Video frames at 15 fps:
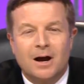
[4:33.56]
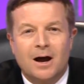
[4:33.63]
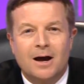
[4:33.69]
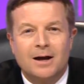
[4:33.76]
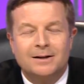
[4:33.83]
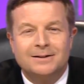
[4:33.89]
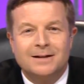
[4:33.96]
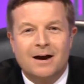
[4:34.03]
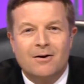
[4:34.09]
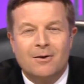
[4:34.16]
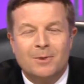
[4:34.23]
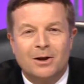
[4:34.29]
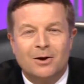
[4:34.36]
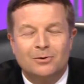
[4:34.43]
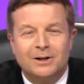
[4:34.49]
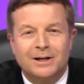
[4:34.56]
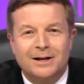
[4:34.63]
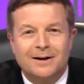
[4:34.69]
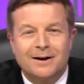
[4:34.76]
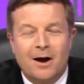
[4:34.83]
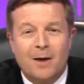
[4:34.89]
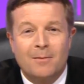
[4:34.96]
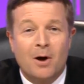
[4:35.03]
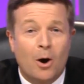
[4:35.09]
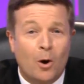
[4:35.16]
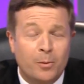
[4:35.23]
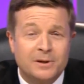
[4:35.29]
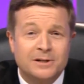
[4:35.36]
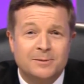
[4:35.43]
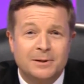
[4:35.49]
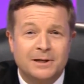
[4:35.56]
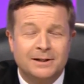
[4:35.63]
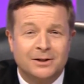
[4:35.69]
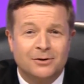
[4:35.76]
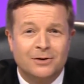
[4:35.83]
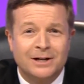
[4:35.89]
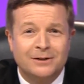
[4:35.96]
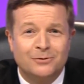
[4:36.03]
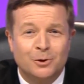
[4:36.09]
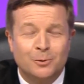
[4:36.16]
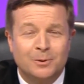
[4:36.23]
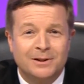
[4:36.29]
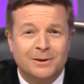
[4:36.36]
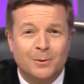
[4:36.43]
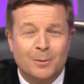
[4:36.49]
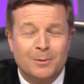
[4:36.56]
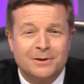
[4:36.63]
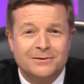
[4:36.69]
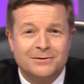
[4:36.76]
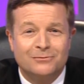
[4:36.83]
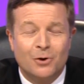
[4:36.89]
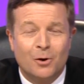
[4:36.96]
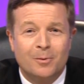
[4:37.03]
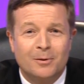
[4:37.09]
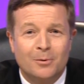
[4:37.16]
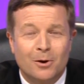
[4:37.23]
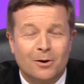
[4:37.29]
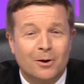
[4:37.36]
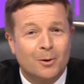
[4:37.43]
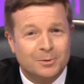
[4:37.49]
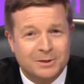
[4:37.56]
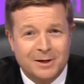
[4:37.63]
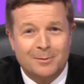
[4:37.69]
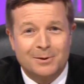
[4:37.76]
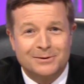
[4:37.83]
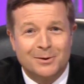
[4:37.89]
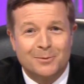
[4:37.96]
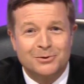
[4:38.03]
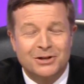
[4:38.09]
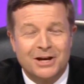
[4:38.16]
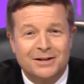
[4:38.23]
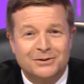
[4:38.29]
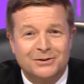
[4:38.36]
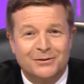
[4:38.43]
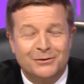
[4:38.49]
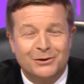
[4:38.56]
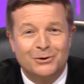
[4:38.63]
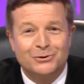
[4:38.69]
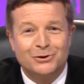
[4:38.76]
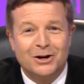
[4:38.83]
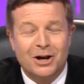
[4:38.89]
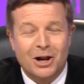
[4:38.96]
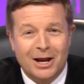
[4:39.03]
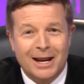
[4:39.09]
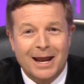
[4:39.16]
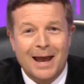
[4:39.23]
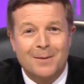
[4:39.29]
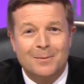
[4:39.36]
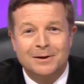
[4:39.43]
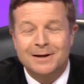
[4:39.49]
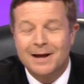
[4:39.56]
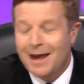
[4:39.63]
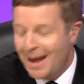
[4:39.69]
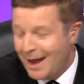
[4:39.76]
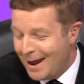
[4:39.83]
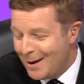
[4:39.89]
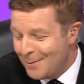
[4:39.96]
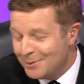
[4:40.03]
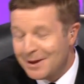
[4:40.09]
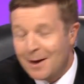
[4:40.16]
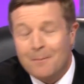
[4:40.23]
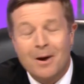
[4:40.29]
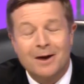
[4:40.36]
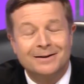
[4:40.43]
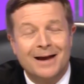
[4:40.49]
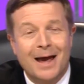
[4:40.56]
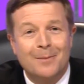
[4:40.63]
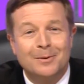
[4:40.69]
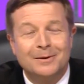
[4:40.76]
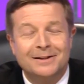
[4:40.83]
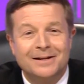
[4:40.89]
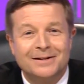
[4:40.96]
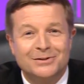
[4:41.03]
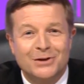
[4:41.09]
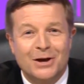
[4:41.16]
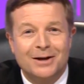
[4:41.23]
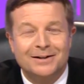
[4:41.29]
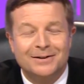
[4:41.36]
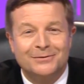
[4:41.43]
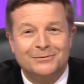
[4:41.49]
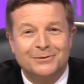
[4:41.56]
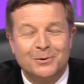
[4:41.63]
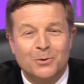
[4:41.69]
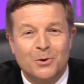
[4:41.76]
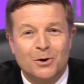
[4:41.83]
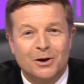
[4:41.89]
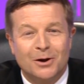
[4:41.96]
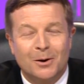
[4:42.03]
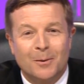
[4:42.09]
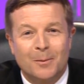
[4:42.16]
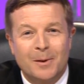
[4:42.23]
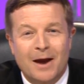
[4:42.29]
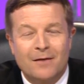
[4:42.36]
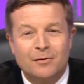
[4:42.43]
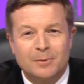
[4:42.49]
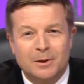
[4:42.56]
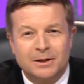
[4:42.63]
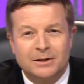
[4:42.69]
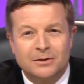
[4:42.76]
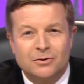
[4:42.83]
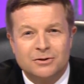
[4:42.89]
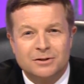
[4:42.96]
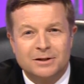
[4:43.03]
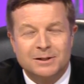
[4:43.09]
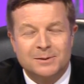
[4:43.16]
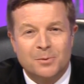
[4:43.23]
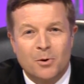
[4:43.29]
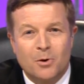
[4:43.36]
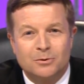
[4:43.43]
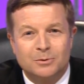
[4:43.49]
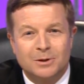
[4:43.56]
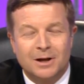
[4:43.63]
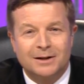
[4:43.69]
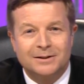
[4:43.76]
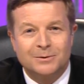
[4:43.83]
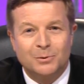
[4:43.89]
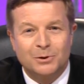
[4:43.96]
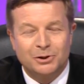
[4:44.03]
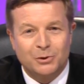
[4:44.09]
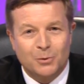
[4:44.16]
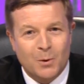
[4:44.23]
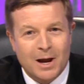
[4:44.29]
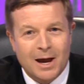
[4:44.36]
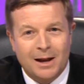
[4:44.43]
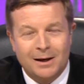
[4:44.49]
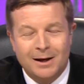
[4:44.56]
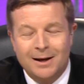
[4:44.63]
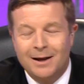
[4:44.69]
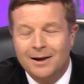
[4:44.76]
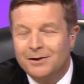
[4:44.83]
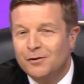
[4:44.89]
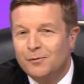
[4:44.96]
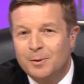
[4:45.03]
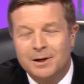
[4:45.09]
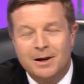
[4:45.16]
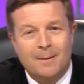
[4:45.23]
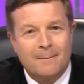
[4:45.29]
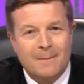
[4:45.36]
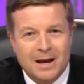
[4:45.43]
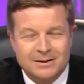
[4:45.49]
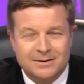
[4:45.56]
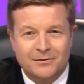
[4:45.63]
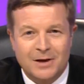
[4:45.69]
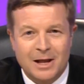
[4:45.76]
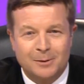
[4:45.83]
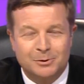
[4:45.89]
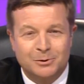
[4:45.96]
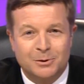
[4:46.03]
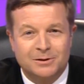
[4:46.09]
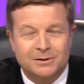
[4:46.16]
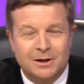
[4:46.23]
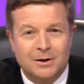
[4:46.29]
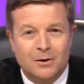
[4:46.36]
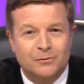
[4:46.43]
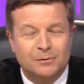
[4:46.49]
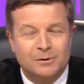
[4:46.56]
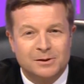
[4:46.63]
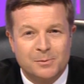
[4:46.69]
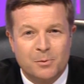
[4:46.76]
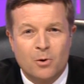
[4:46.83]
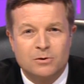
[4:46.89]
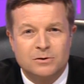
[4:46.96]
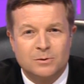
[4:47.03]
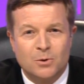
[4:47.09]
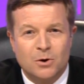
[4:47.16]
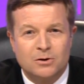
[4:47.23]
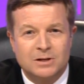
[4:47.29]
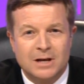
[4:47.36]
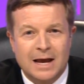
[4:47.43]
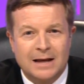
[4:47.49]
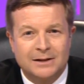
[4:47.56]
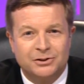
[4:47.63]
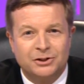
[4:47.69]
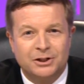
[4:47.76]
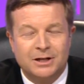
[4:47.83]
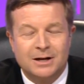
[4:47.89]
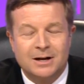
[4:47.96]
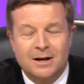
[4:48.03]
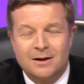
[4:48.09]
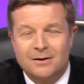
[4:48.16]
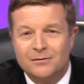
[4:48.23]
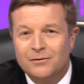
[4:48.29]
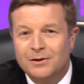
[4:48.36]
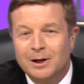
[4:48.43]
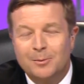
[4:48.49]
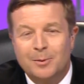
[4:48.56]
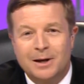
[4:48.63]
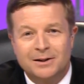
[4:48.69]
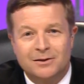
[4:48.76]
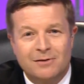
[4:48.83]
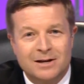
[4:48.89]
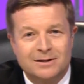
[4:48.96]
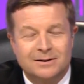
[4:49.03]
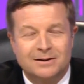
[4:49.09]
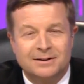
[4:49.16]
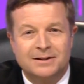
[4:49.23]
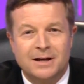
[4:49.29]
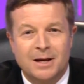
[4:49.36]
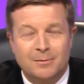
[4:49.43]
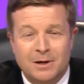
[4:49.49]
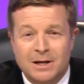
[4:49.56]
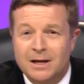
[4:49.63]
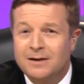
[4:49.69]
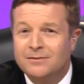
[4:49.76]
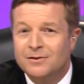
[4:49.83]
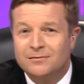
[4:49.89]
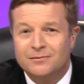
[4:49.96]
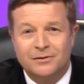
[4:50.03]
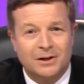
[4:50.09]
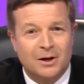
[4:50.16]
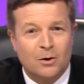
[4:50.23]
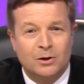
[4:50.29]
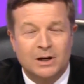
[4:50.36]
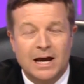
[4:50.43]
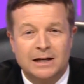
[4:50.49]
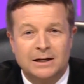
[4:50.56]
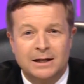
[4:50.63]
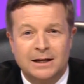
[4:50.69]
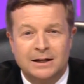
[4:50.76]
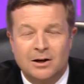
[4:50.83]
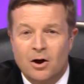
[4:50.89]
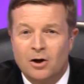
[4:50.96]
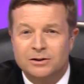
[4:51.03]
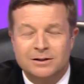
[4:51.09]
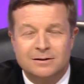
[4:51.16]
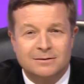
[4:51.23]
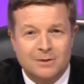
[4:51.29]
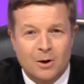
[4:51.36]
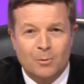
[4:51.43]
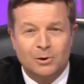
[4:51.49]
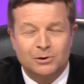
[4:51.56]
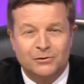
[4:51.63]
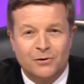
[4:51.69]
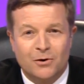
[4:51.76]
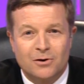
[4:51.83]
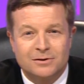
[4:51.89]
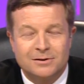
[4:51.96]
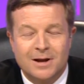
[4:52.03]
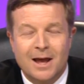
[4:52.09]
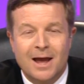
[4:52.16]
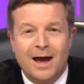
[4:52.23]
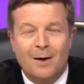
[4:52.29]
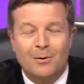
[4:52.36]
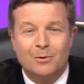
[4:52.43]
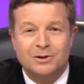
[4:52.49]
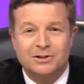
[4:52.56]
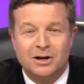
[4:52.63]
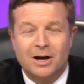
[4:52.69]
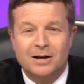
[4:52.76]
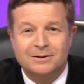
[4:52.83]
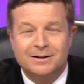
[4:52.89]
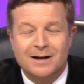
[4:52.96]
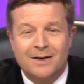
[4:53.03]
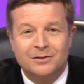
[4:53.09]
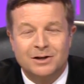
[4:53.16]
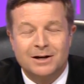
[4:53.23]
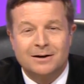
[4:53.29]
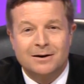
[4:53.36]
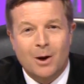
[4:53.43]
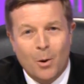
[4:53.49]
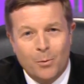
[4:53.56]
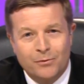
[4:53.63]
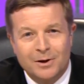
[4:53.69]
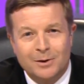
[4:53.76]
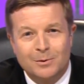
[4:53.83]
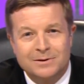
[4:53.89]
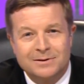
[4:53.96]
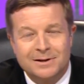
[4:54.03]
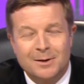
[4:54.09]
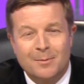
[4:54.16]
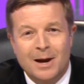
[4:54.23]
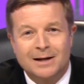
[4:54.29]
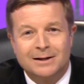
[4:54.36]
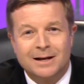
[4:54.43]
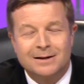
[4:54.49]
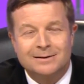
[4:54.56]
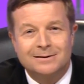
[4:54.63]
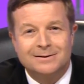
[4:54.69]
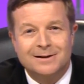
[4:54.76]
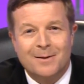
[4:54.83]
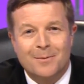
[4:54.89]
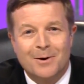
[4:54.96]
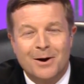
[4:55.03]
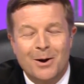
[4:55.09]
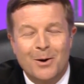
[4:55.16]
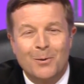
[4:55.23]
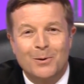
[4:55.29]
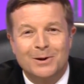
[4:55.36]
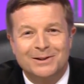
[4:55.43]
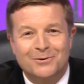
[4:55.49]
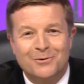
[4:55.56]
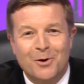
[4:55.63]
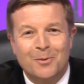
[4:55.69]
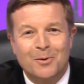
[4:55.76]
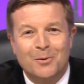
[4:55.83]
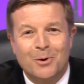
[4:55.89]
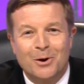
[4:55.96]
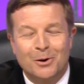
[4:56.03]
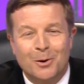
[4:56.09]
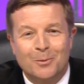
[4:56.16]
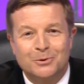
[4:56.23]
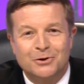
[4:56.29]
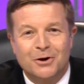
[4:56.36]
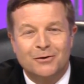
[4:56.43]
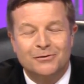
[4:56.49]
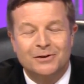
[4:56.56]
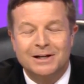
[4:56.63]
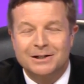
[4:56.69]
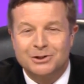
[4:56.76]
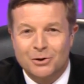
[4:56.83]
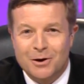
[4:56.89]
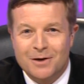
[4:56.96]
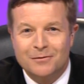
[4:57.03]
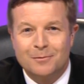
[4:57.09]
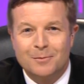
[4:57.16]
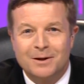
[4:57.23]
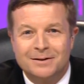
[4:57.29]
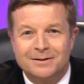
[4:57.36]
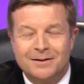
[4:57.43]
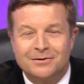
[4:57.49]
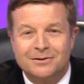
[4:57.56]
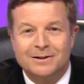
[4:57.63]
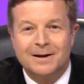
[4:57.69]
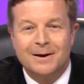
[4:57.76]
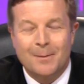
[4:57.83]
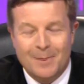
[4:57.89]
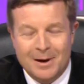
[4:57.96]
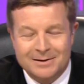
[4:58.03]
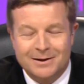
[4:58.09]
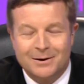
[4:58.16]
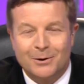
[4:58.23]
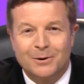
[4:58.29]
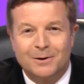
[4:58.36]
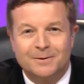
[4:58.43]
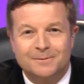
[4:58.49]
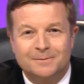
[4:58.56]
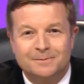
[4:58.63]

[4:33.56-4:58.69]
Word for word: Hi, Dara Maloney here. I'm hoping to be in the green room with the Women's Rugby World Cup team at some stage in the future, like Eamon, but that mightn't happen this side of the World Cup. Everybody in RT Sport would like to wish you well. You've been a massive help to us. I know from the Sports Awards last year, Philip and the rest of the team, Niamh and Fiona and Lynn, all did so much for us, and we were delighted to have you here, and hopefully we'll see you back next December with the Rugby World Cup trophy. Enjoy every minute of it. Best of luck.